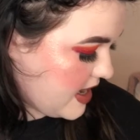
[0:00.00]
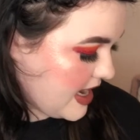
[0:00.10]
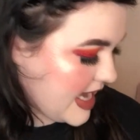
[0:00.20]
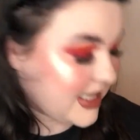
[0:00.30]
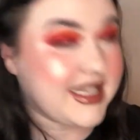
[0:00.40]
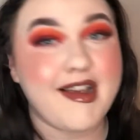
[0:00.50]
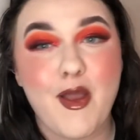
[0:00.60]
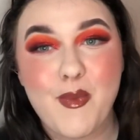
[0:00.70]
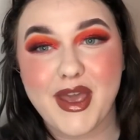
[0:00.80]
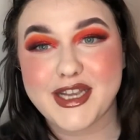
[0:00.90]
next thing I
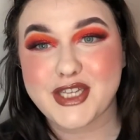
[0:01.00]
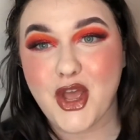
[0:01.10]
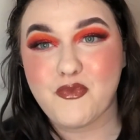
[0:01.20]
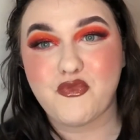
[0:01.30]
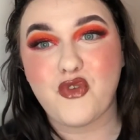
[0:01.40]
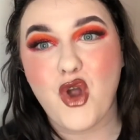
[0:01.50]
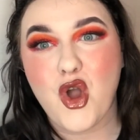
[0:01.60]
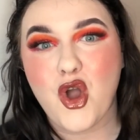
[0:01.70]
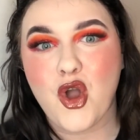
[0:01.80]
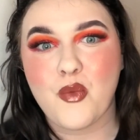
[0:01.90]
picked up
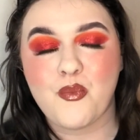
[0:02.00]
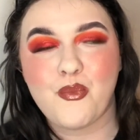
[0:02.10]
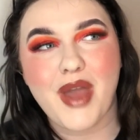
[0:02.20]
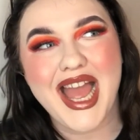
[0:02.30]
from